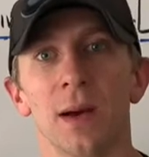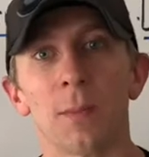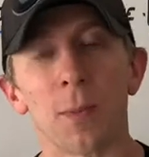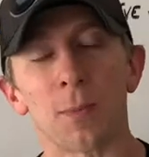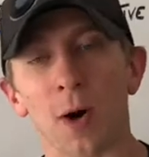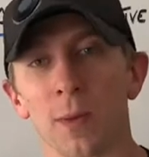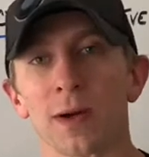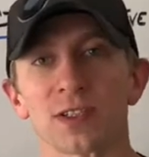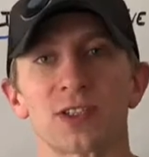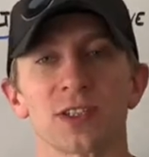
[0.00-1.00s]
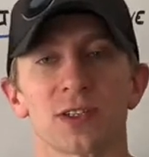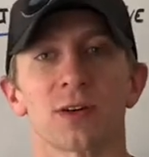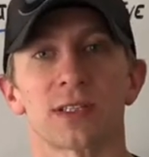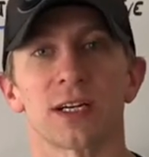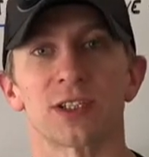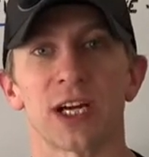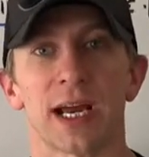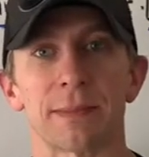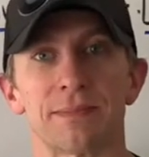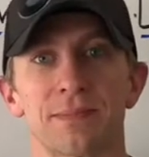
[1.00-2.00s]
but barbells just aren't their
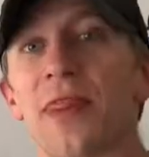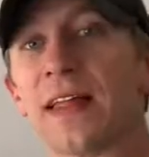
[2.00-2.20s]
jam, then the